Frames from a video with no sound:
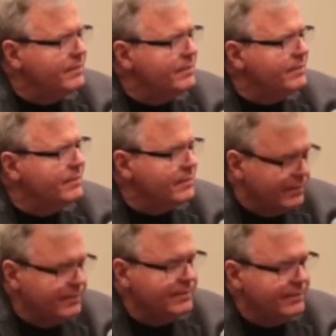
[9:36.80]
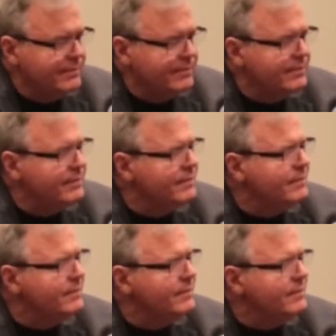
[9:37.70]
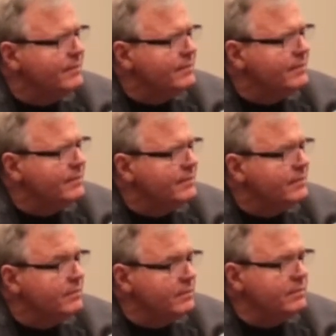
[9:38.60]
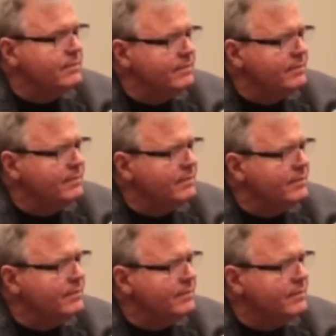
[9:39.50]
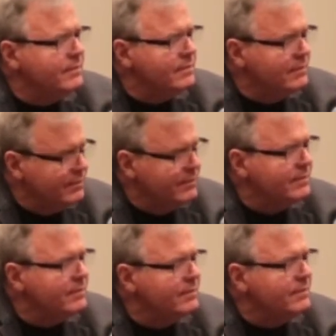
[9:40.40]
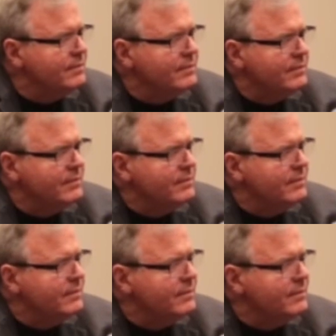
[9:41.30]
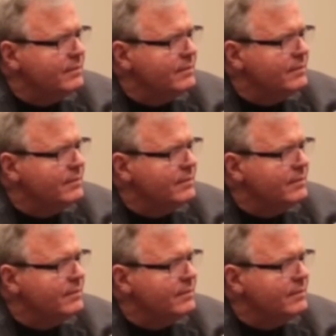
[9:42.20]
(silent)